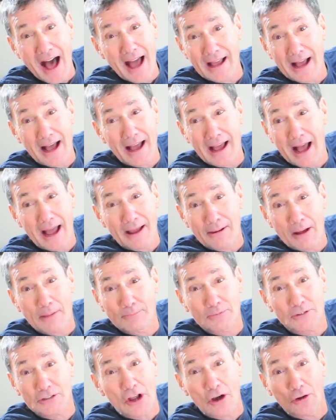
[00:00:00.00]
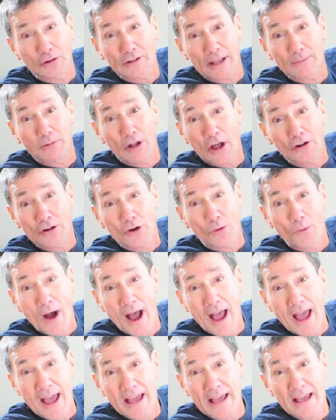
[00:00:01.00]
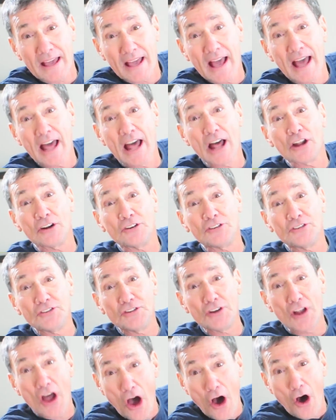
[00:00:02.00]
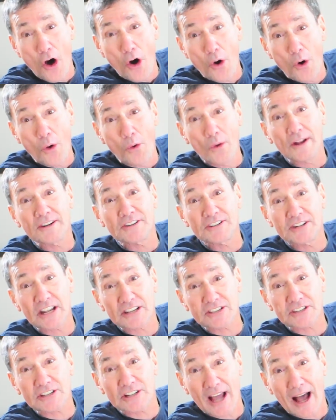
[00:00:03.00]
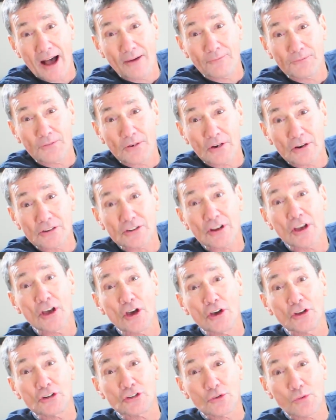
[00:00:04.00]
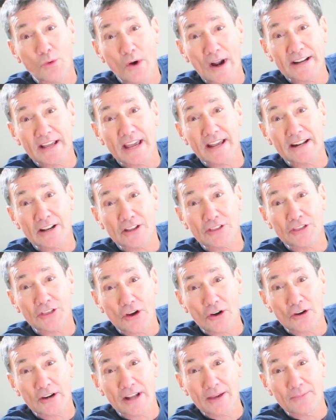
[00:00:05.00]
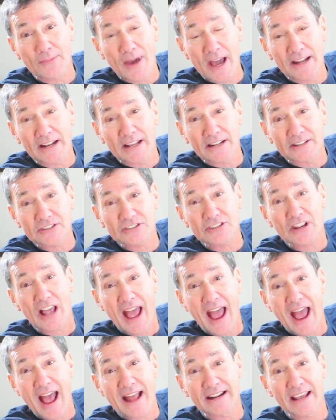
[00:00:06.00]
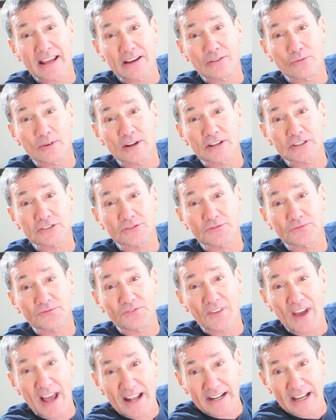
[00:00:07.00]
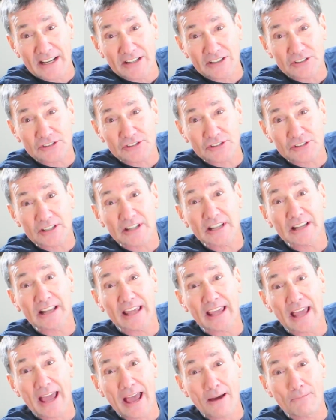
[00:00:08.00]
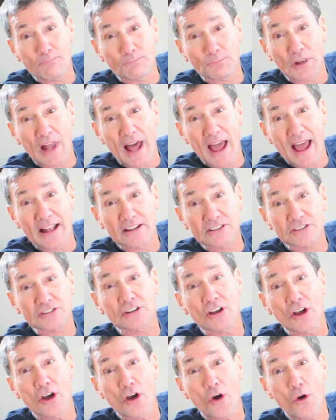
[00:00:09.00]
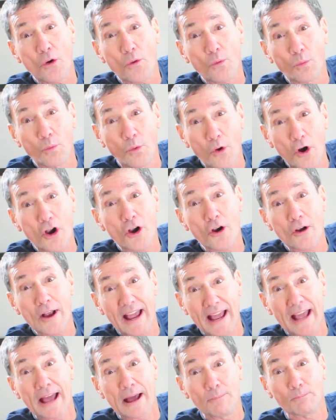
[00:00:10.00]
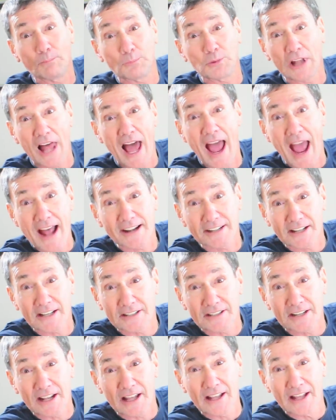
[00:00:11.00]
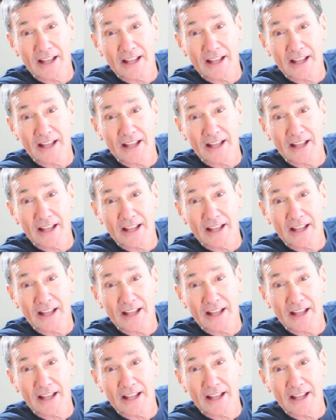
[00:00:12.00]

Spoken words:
I'm totally blown away. No discomfort. 20 to 30 minutes, and it was finished. The implants were implanted.